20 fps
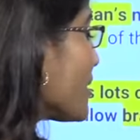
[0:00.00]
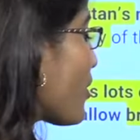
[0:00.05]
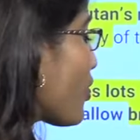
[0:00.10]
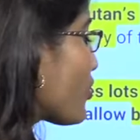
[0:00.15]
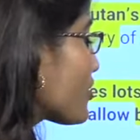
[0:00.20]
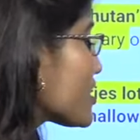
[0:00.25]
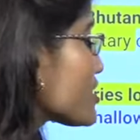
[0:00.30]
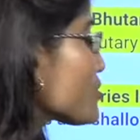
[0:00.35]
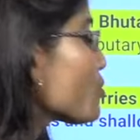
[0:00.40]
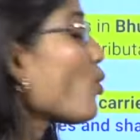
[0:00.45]

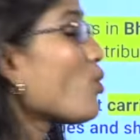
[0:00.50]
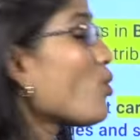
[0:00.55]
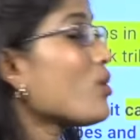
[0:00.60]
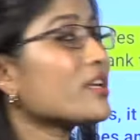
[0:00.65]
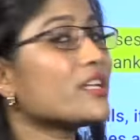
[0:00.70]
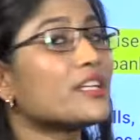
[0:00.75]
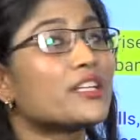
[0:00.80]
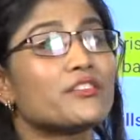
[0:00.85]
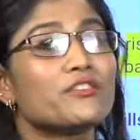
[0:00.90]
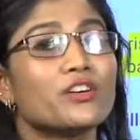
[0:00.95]
about these four
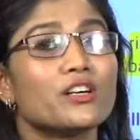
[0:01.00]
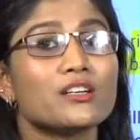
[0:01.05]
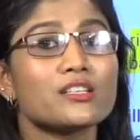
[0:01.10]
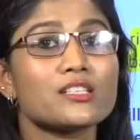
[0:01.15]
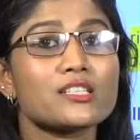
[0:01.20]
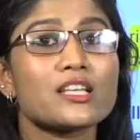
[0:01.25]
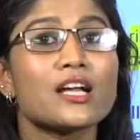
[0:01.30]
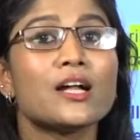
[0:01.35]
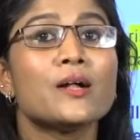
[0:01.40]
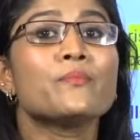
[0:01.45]

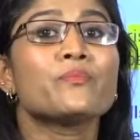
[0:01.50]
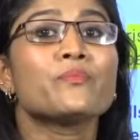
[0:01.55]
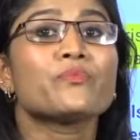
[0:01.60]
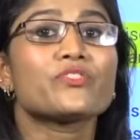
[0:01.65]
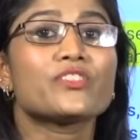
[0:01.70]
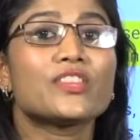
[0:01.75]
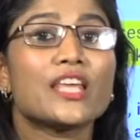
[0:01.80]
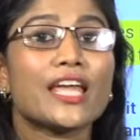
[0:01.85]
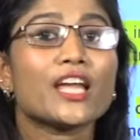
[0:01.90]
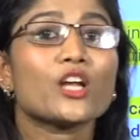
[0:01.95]
rivers,
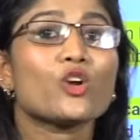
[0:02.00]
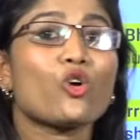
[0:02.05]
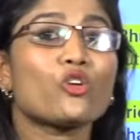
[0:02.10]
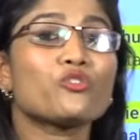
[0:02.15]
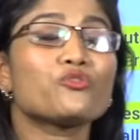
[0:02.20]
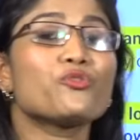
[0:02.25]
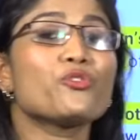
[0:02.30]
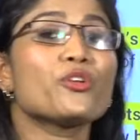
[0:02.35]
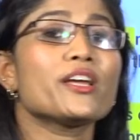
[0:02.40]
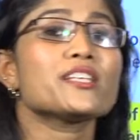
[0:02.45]
they
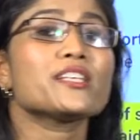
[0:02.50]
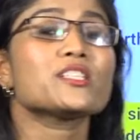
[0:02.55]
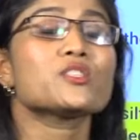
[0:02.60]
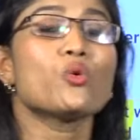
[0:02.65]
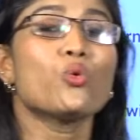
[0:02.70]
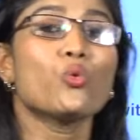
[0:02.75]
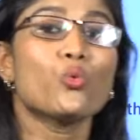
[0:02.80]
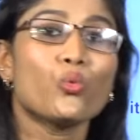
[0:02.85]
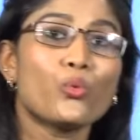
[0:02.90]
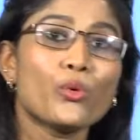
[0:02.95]
confluence
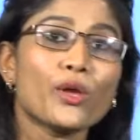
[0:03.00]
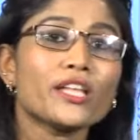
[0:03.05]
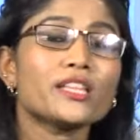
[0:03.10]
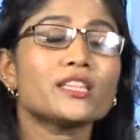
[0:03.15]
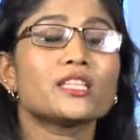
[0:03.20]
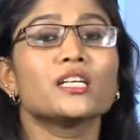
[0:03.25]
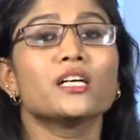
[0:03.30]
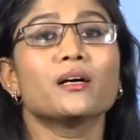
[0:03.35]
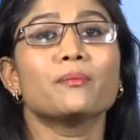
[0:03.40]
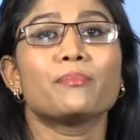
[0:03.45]
with
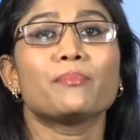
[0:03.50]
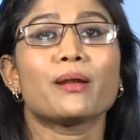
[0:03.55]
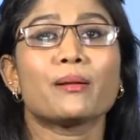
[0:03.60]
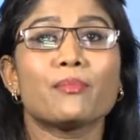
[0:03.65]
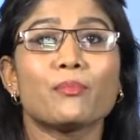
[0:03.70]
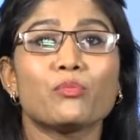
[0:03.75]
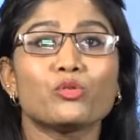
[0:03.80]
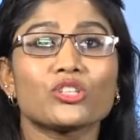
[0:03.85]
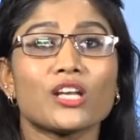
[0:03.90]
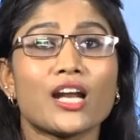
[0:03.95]

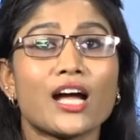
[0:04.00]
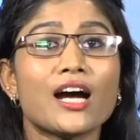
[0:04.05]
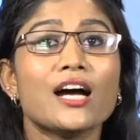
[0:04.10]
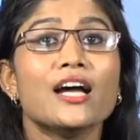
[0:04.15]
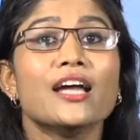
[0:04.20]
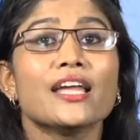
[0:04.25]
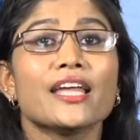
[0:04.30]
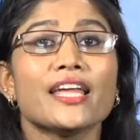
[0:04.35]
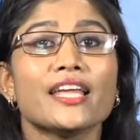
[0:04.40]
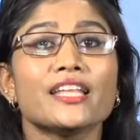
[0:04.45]
Brahmaputra
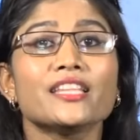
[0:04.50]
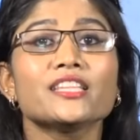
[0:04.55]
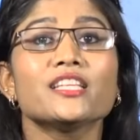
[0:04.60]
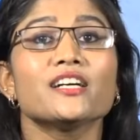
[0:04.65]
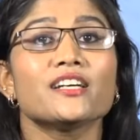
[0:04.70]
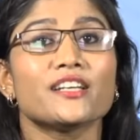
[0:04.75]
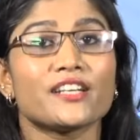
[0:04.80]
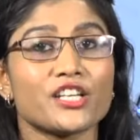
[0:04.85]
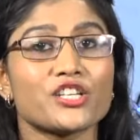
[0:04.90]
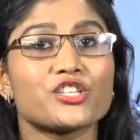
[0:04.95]
in the
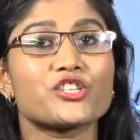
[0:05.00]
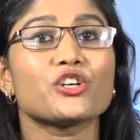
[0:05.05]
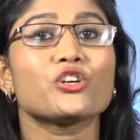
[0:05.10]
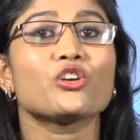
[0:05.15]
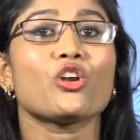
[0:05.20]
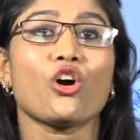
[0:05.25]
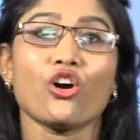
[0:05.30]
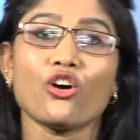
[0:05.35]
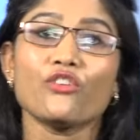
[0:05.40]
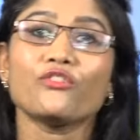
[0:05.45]
region
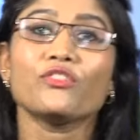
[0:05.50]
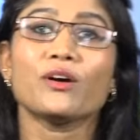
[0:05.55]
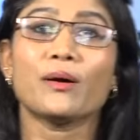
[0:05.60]
of